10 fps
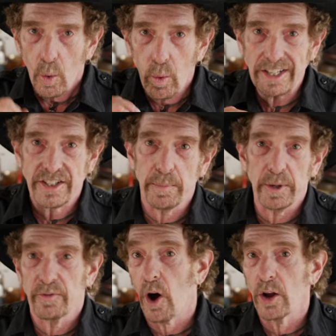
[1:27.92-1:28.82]
When
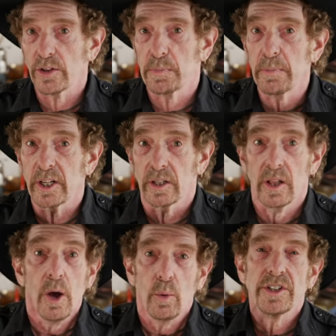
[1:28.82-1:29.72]
Sipi Falls Mill
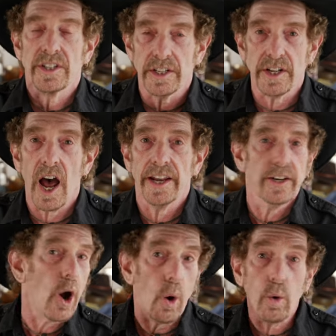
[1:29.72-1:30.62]
was designed
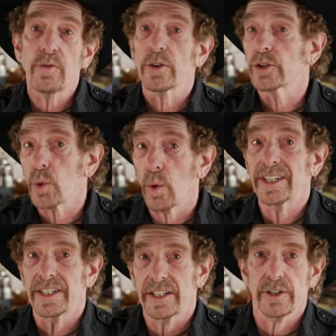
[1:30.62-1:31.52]
over
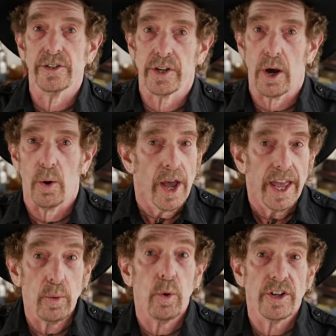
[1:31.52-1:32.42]
twenty years ago,
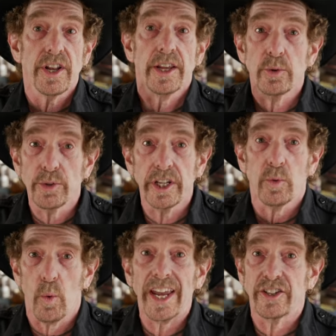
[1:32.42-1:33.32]
it was a unique
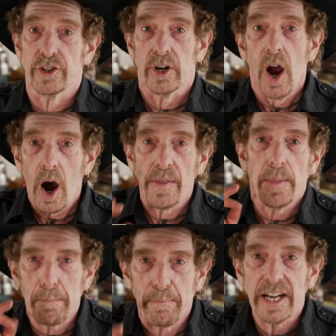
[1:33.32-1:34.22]
wager on the
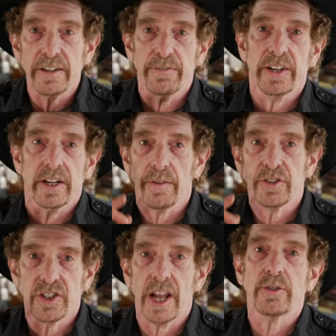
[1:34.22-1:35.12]
benefit of
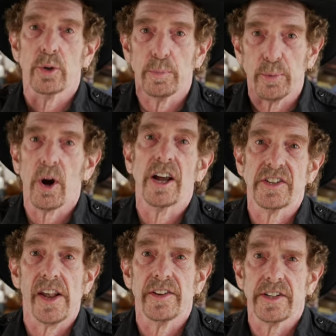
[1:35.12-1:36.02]
central
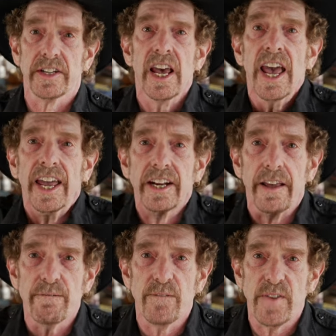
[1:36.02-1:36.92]
processing in a
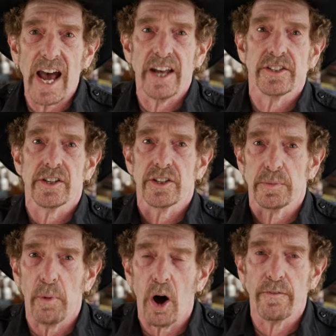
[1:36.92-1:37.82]
vast
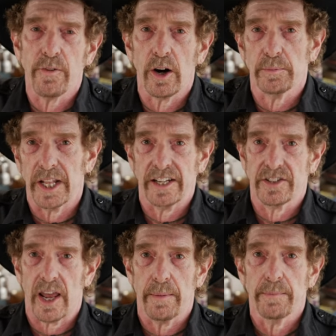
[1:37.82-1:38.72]
small farm
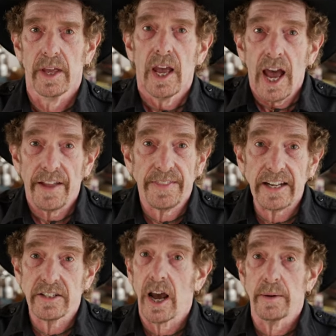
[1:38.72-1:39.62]
landscape. At
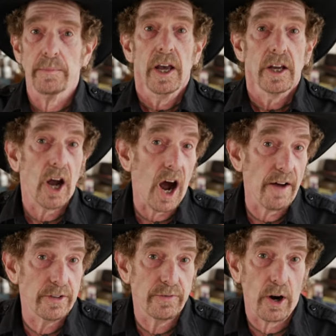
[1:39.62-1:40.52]
that time,
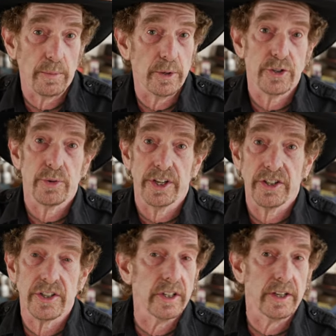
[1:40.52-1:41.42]
coffee farmers
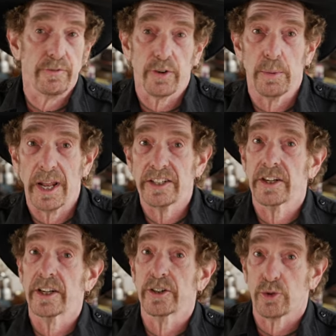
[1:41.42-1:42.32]
traditionally
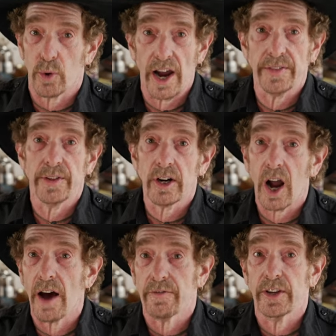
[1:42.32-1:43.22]
fermented and dried their
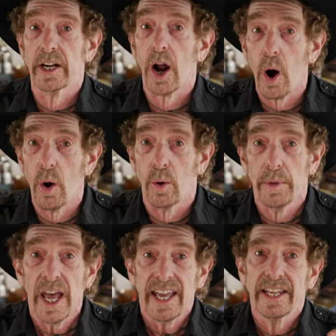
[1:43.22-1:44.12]
coffee at home
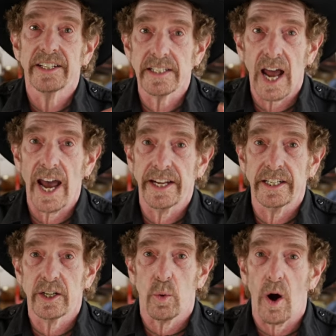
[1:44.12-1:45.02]
in
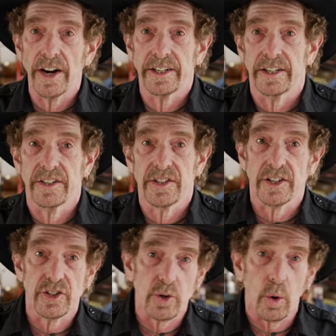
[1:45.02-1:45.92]
tiny quantities and
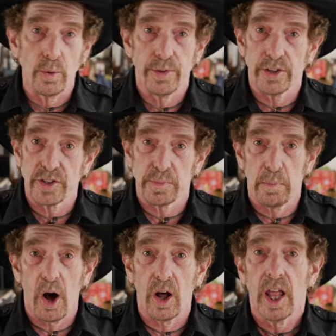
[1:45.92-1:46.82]
sold the
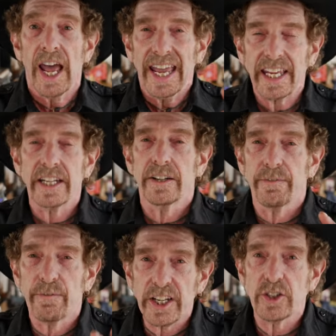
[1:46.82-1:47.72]
small
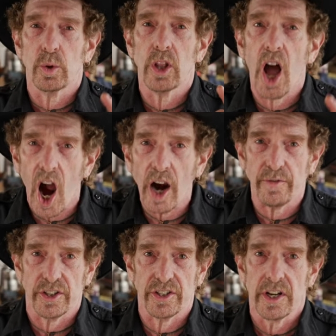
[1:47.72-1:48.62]
individual
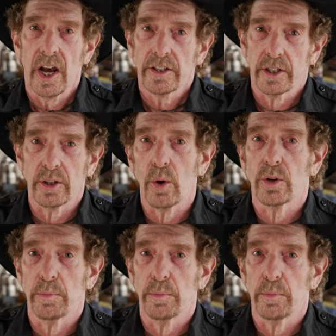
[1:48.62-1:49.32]
harvests to local